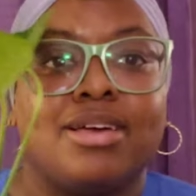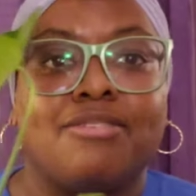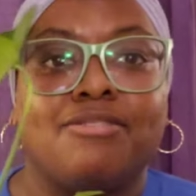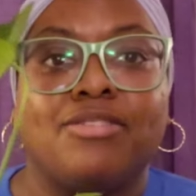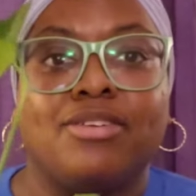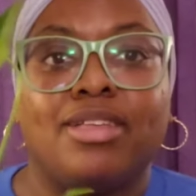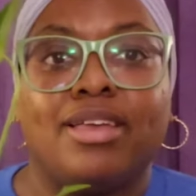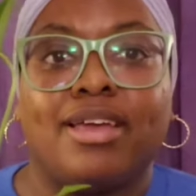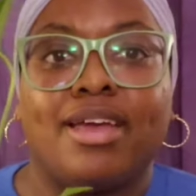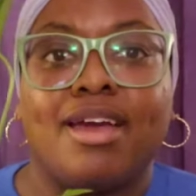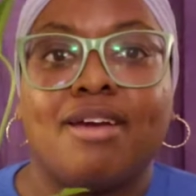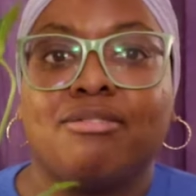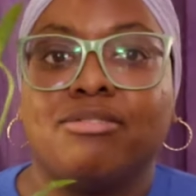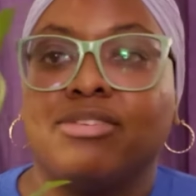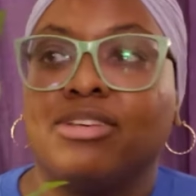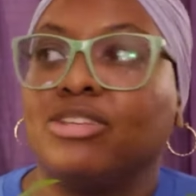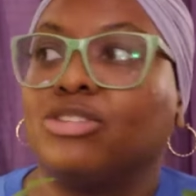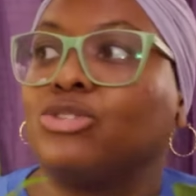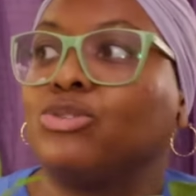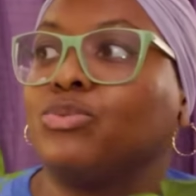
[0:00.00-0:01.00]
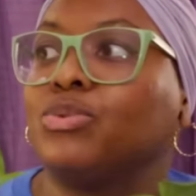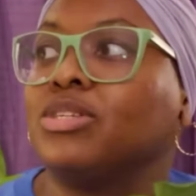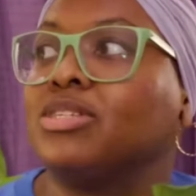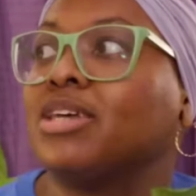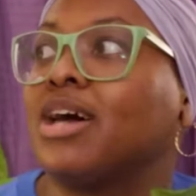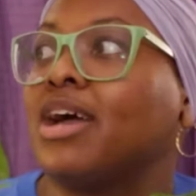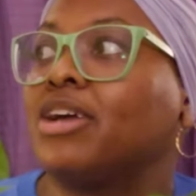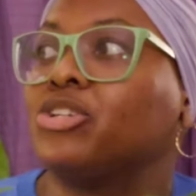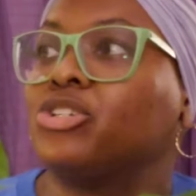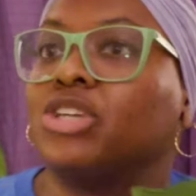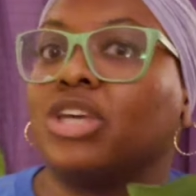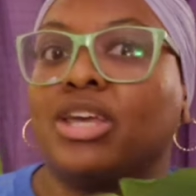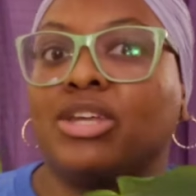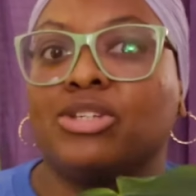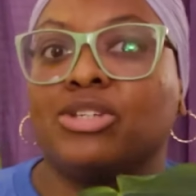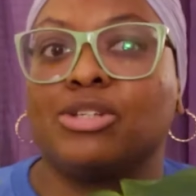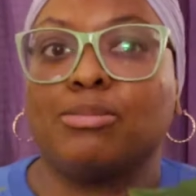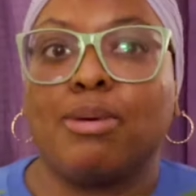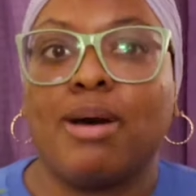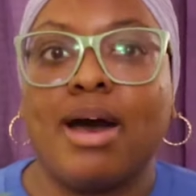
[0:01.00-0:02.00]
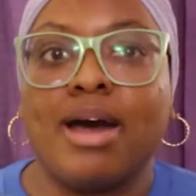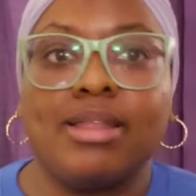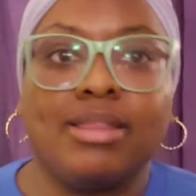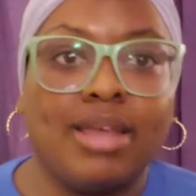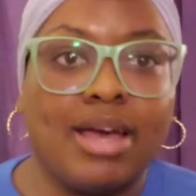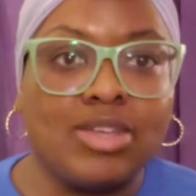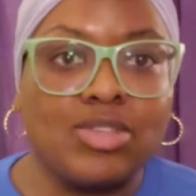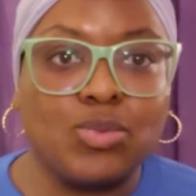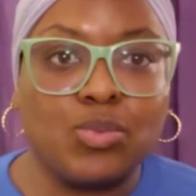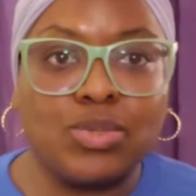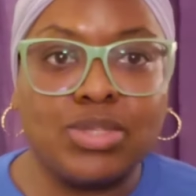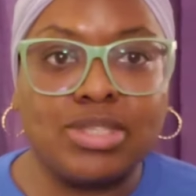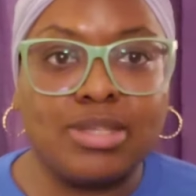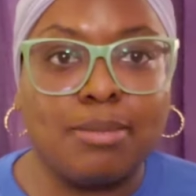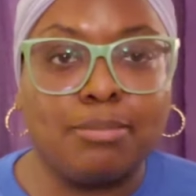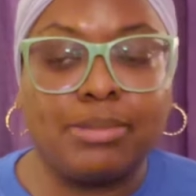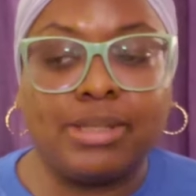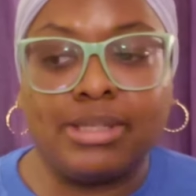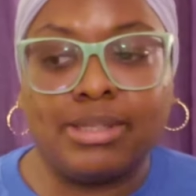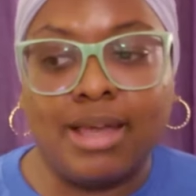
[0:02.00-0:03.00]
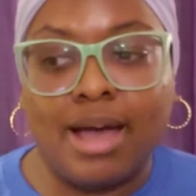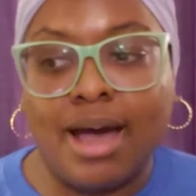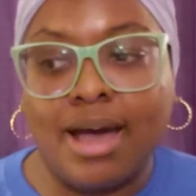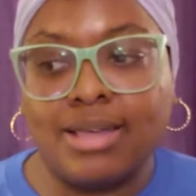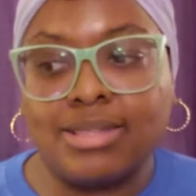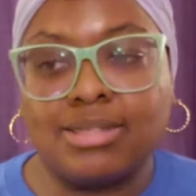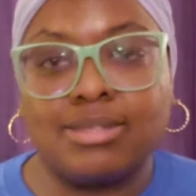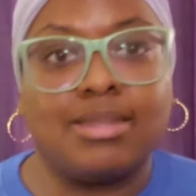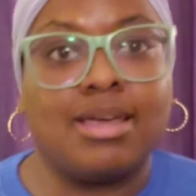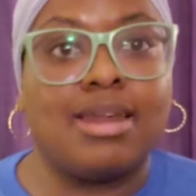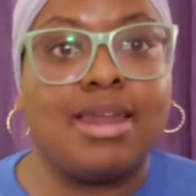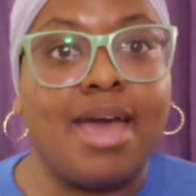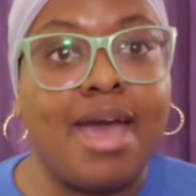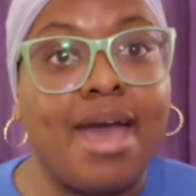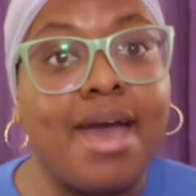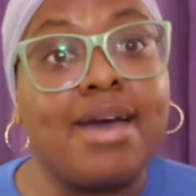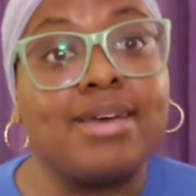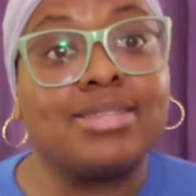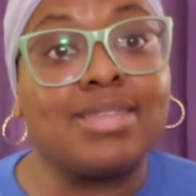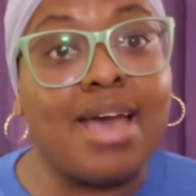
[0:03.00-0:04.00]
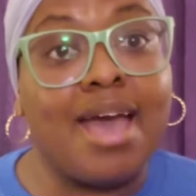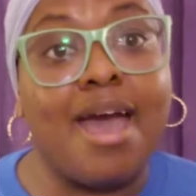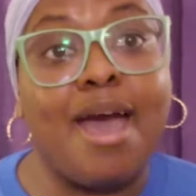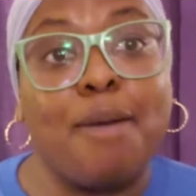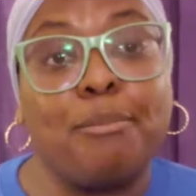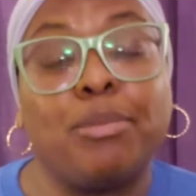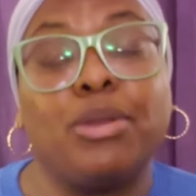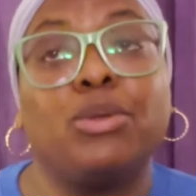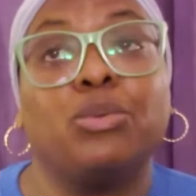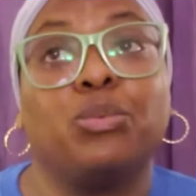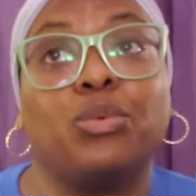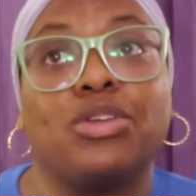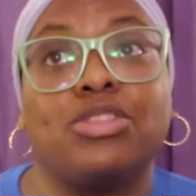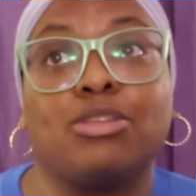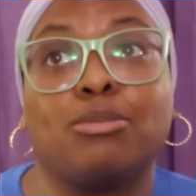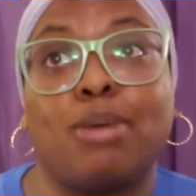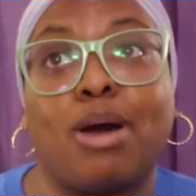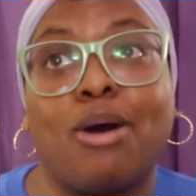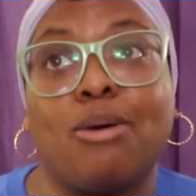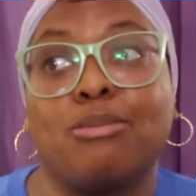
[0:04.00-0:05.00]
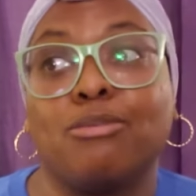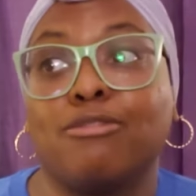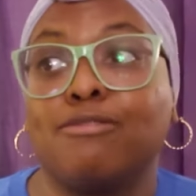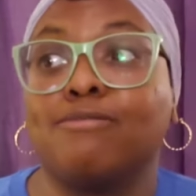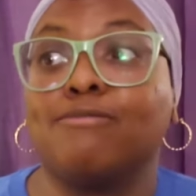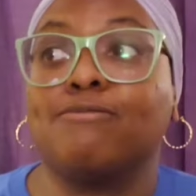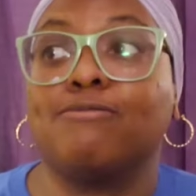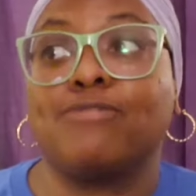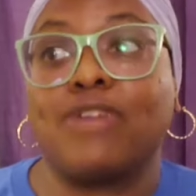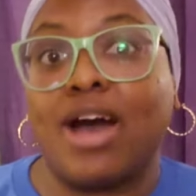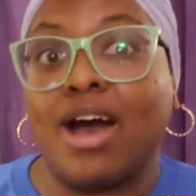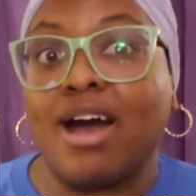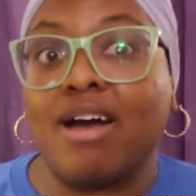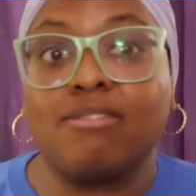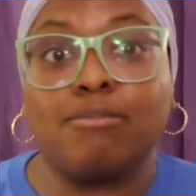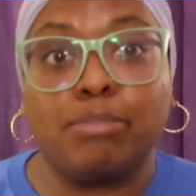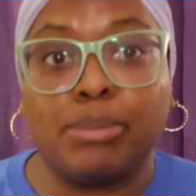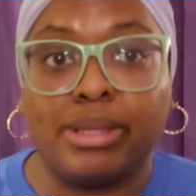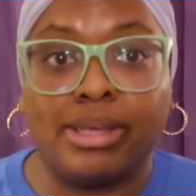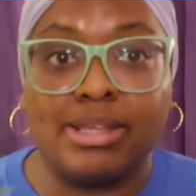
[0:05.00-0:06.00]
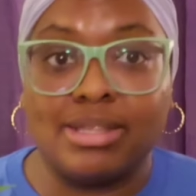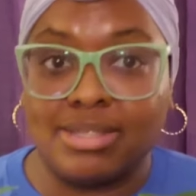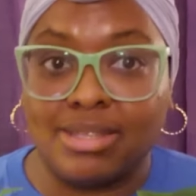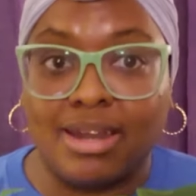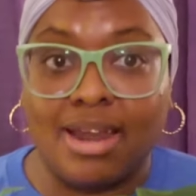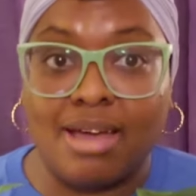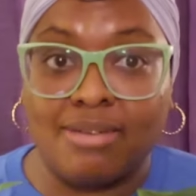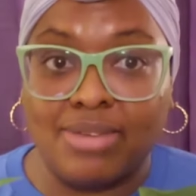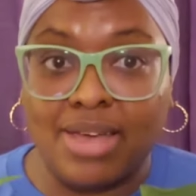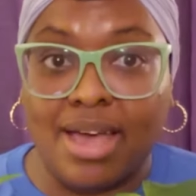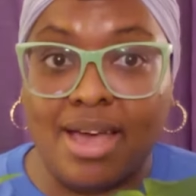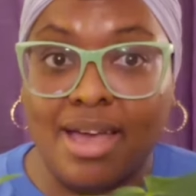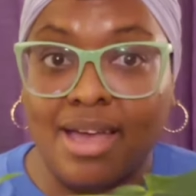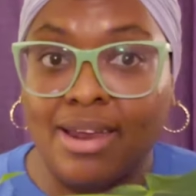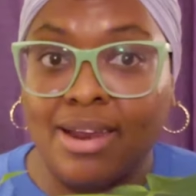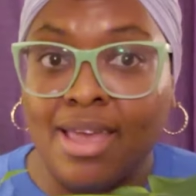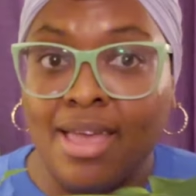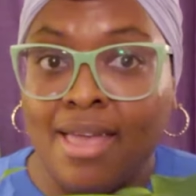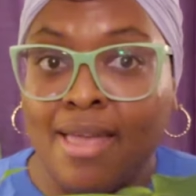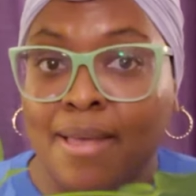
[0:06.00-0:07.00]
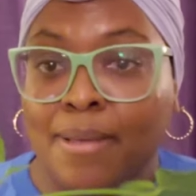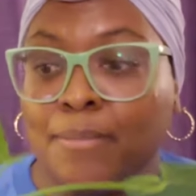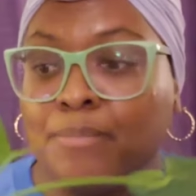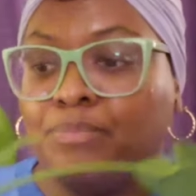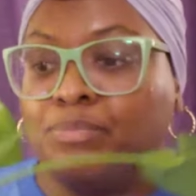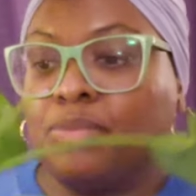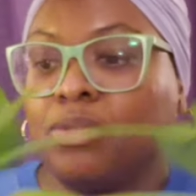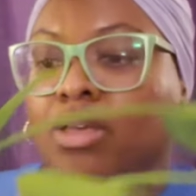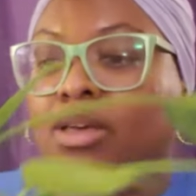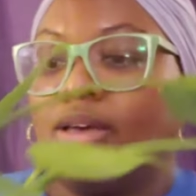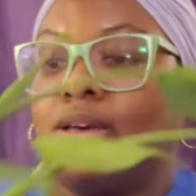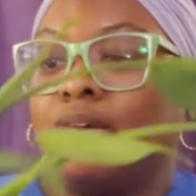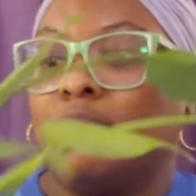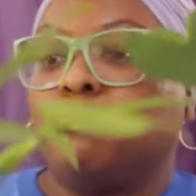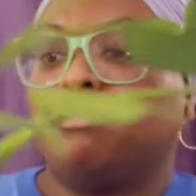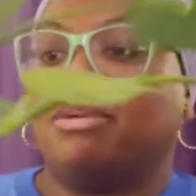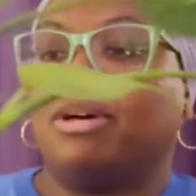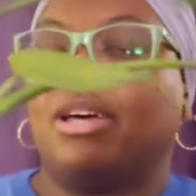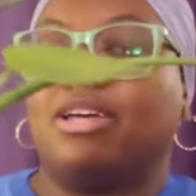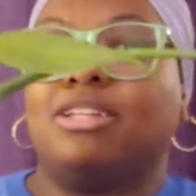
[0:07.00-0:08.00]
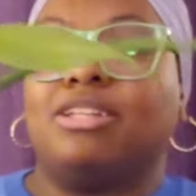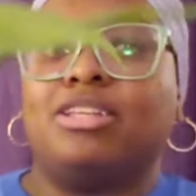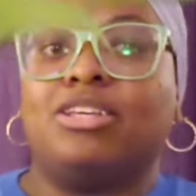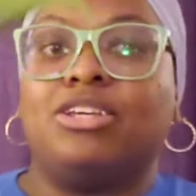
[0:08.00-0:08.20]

feel like as soon as I change the pot, that's when something dies, and that has happened with about 5 plants that I've had. But